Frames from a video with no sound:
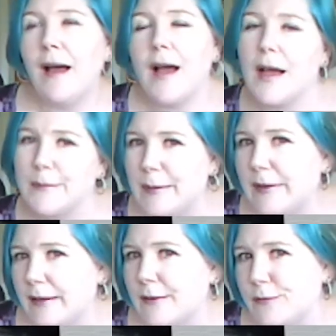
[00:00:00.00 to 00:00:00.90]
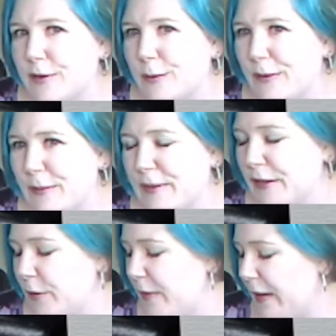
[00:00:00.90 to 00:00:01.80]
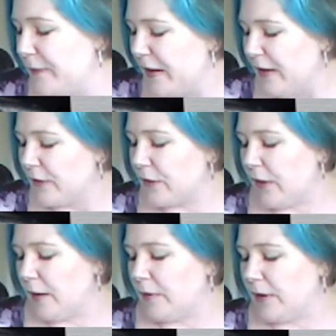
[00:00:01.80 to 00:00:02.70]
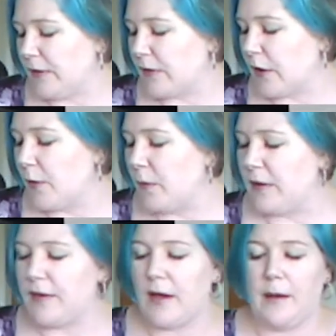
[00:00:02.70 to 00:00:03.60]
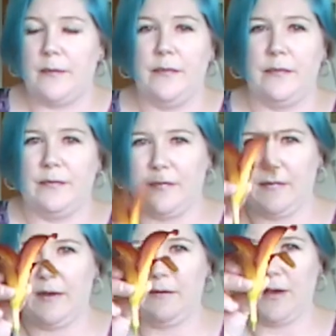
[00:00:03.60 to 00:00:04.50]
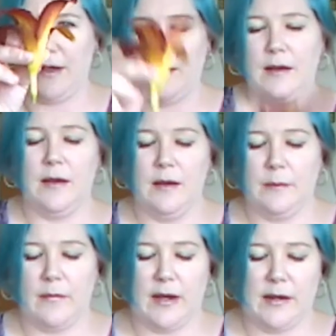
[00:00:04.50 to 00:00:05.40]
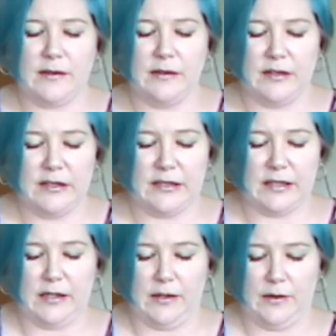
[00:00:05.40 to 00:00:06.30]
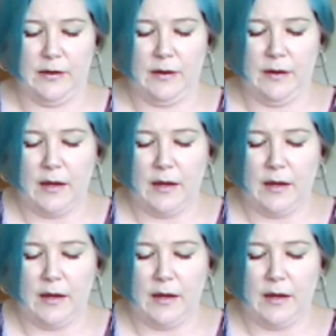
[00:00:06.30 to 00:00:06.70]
I maybe like to fiddle with them a little bit. So I'm gonna start with, I've got my lily here.